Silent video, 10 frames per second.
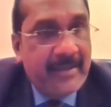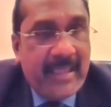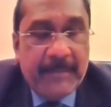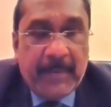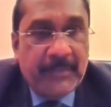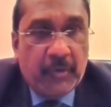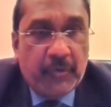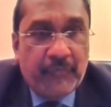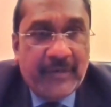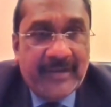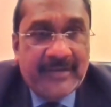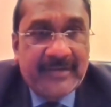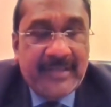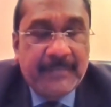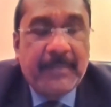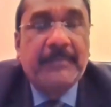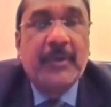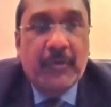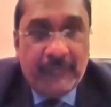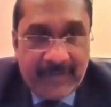Keep up the good work. Keep up the
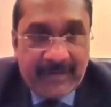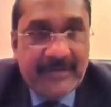good work.